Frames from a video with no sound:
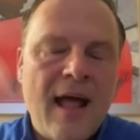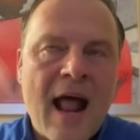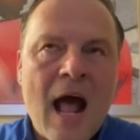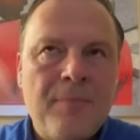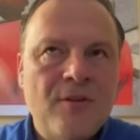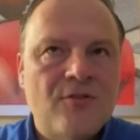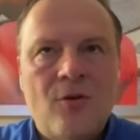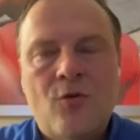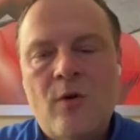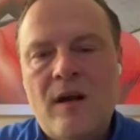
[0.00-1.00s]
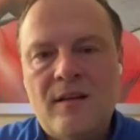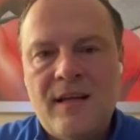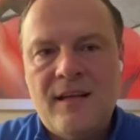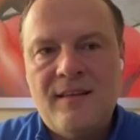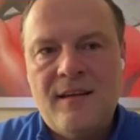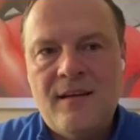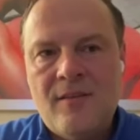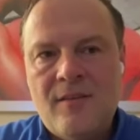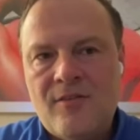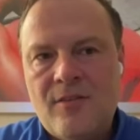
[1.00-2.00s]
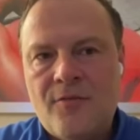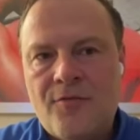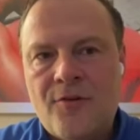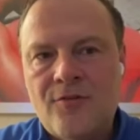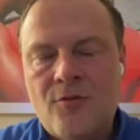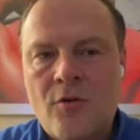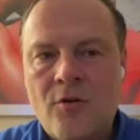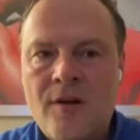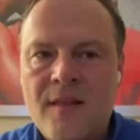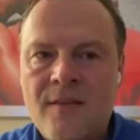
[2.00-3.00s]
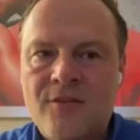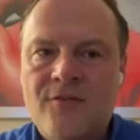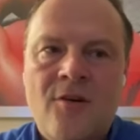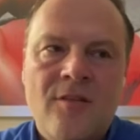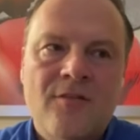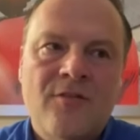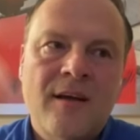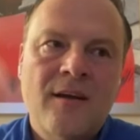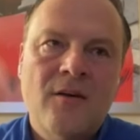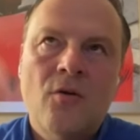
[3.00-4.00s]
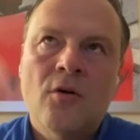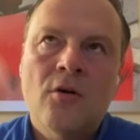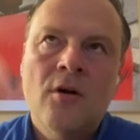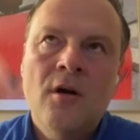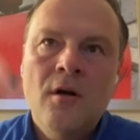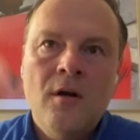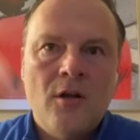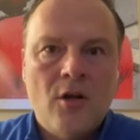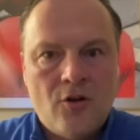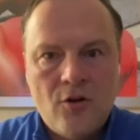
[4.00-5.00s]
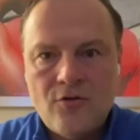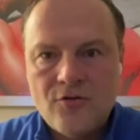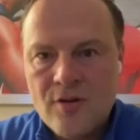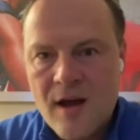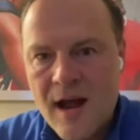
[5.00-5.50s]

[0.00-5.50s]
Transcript: it happened so quickly at the end of the, the first quarter and then the start of the second quarter. You use your